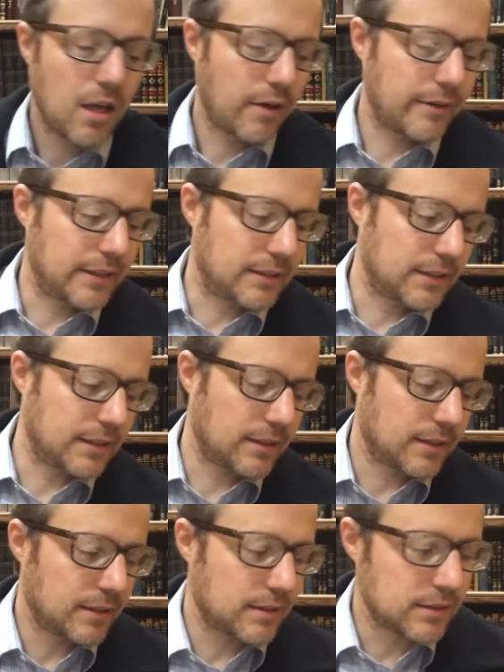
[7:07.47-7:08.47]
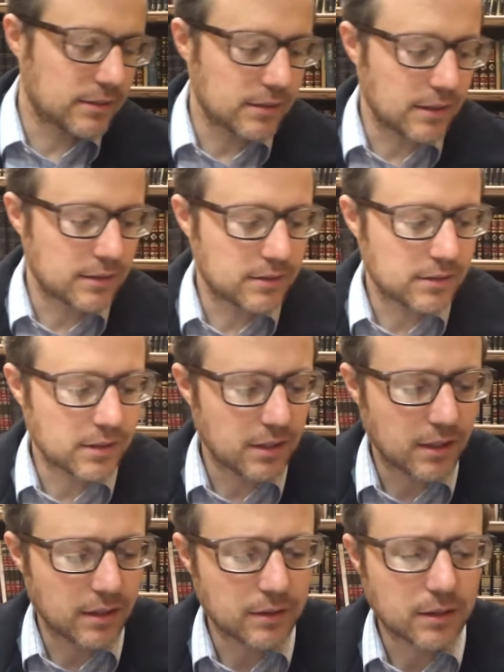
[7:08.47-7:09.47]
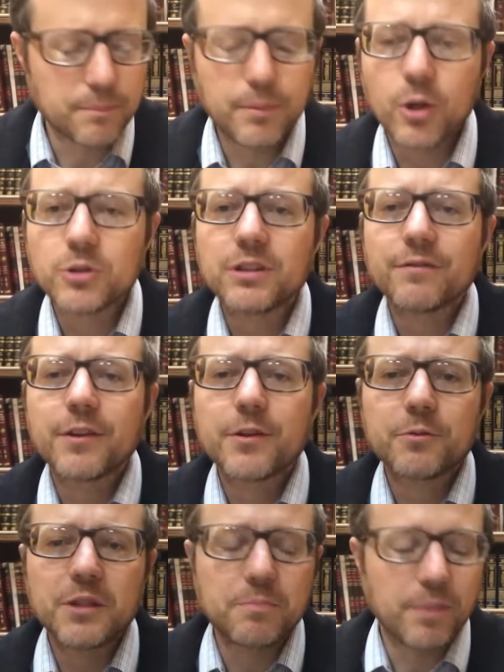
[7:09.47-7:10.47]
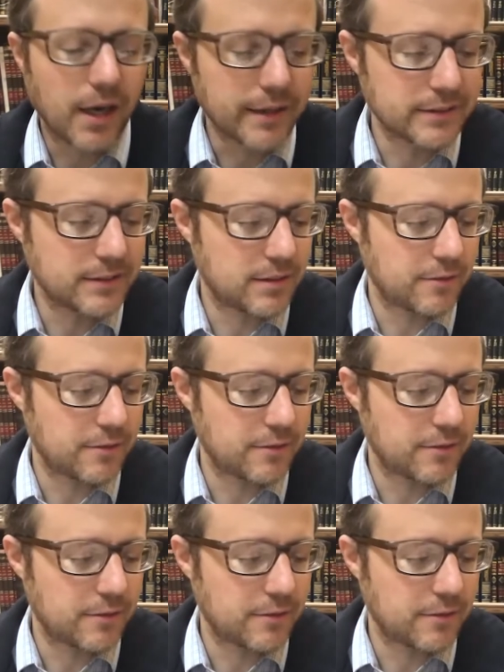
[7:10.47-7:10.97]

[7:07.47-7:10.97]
All right, it's composed of three parts.